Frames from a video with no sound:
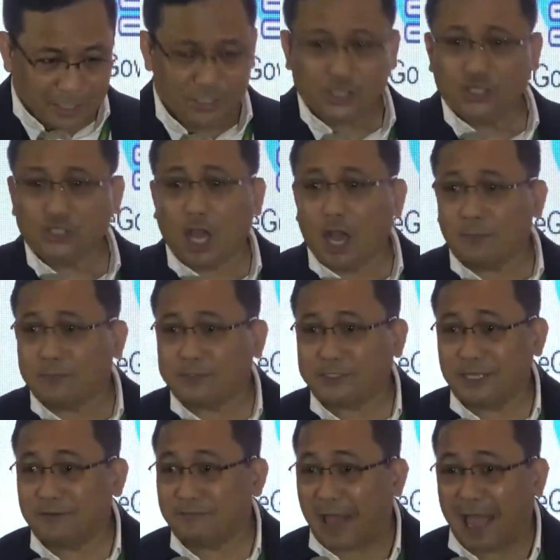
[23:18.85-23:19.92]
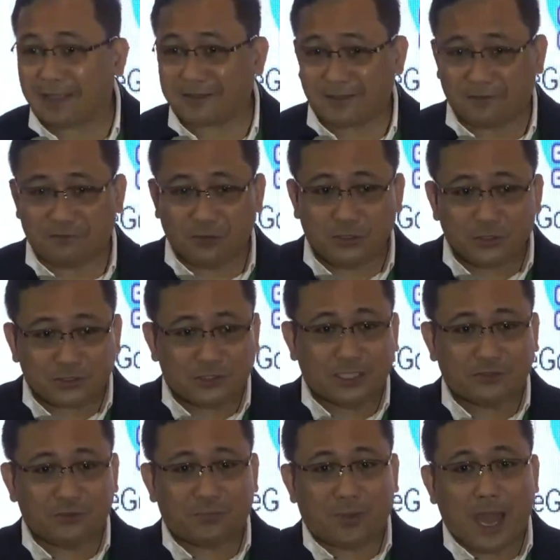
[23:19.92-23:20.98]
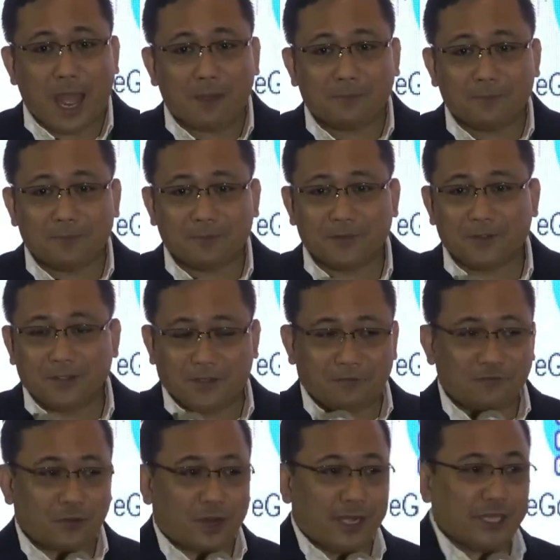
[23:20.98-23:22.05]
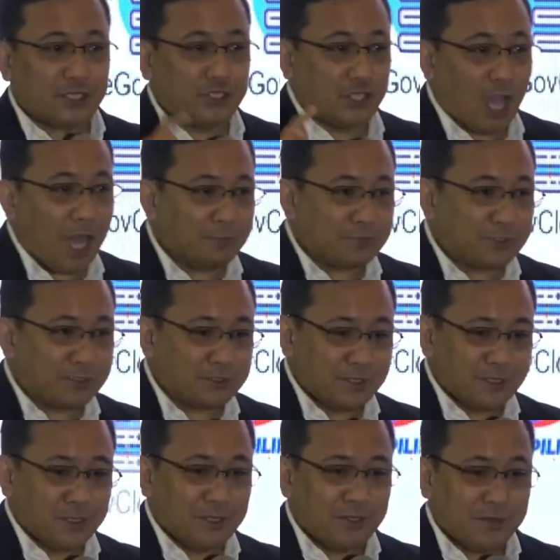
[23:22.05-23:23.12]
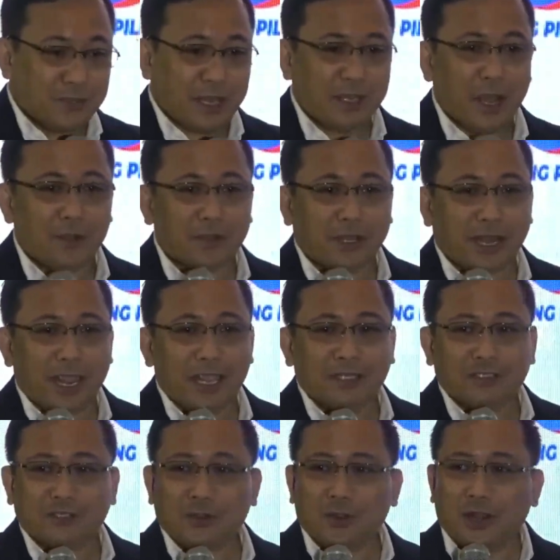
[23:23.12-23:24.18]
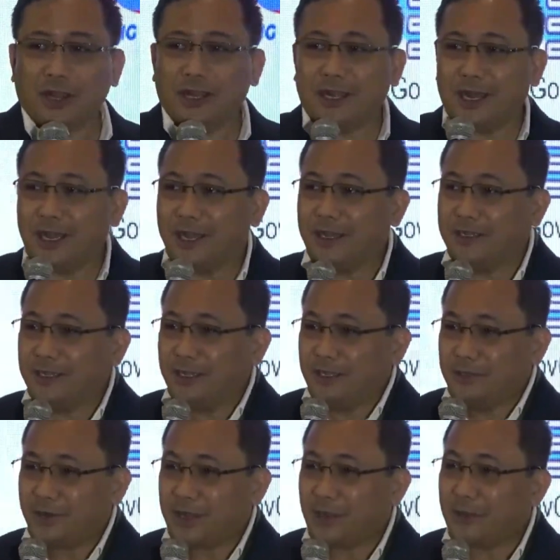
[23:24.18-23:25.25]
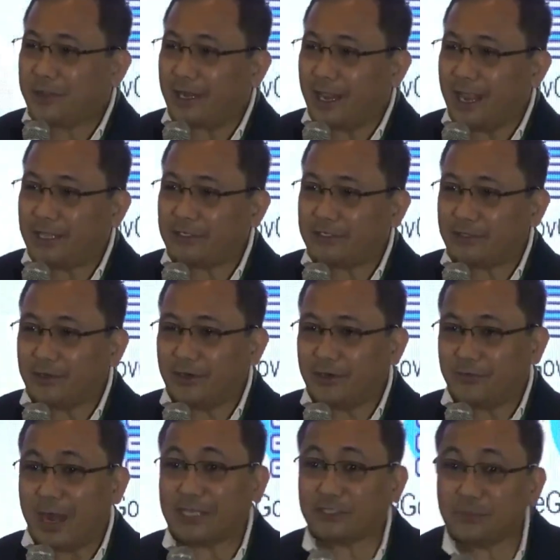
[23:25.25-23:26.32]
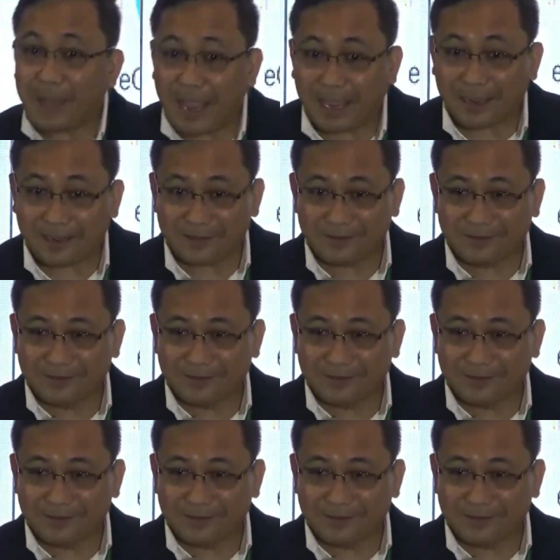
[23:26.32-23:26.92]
E-jobs, in fact, if you use the super app, if you click jobs, you can now create your resume.